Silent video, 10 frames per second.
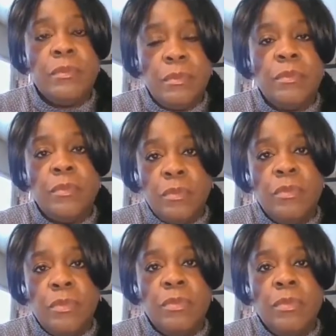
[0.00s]

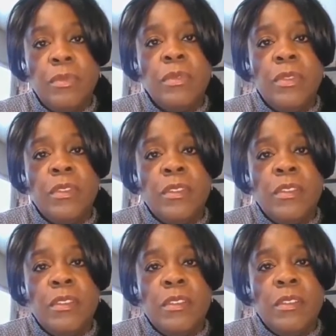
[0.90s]

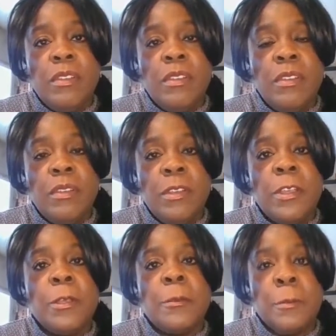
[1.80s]

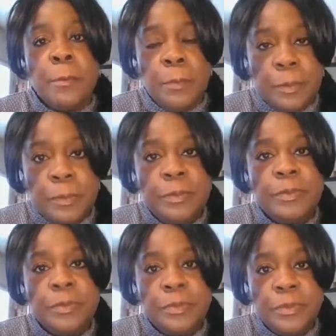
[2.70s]

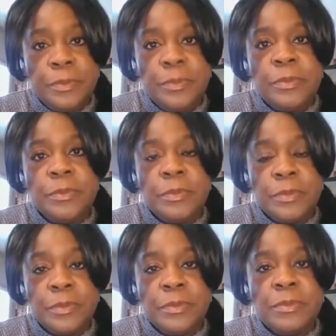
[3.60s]

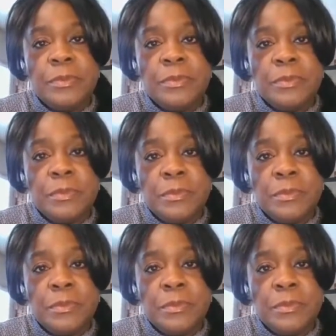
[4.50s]
This person isn't speaking.